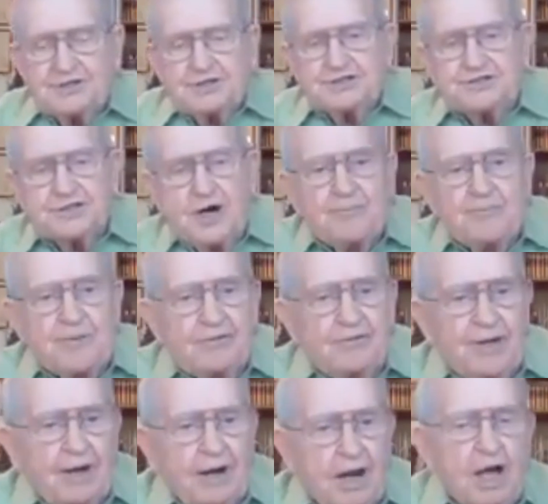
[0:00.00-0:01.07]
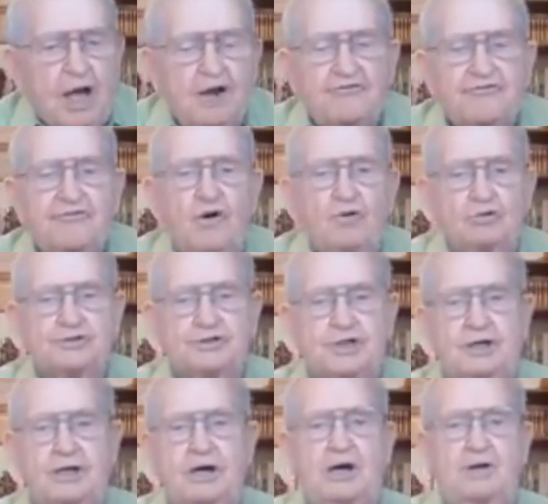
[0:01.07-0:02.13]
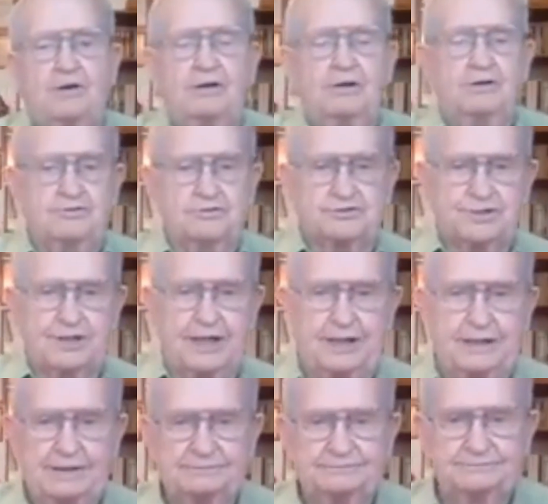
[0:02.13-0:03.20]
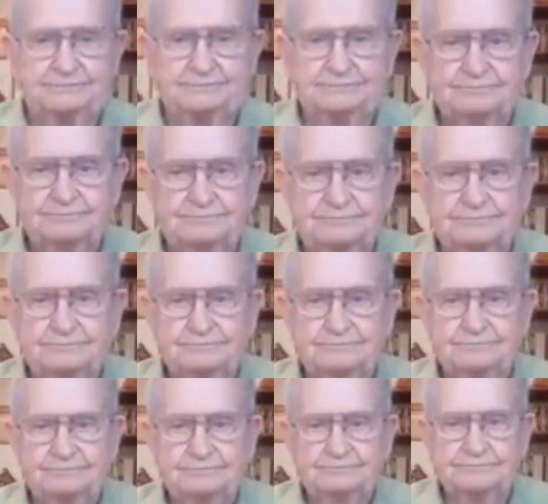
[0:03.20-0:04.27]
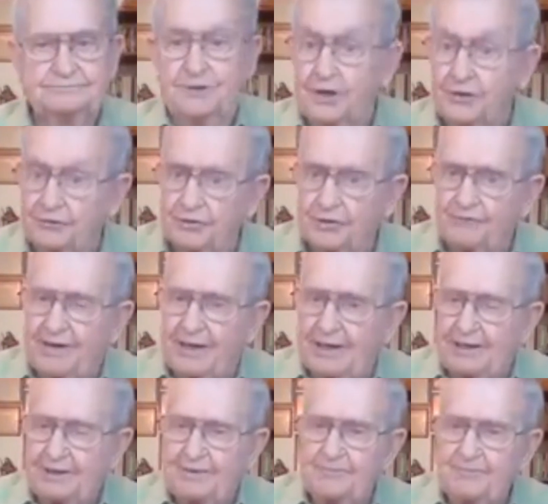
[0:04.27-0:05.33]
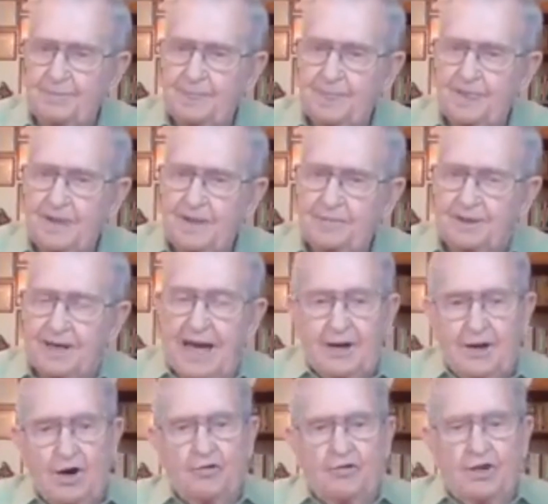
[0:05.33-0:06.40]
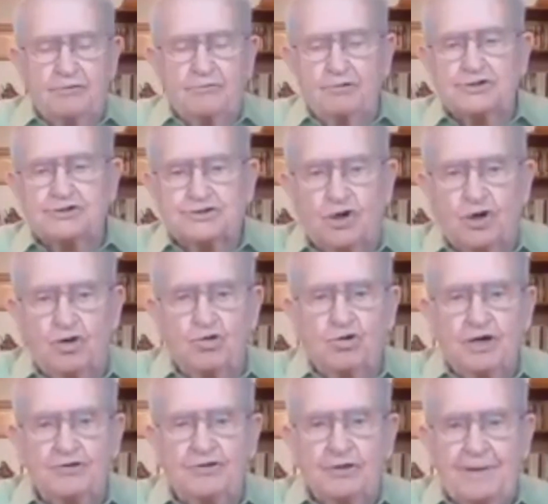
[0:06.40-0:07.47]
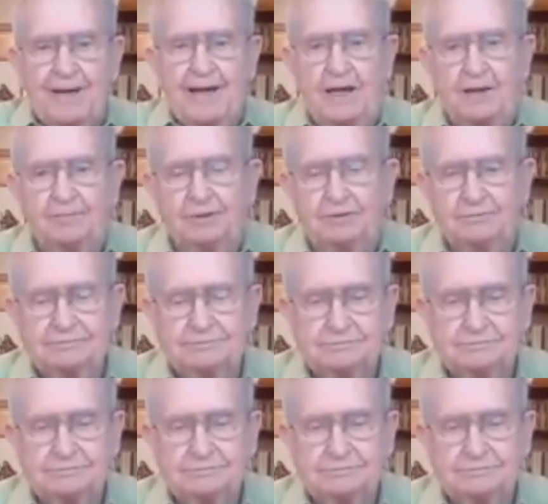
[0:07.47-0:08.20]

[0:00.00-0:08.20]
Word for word: is something that a lot of folks cannot understand. Neither am I. But I know that it was told in the Bible.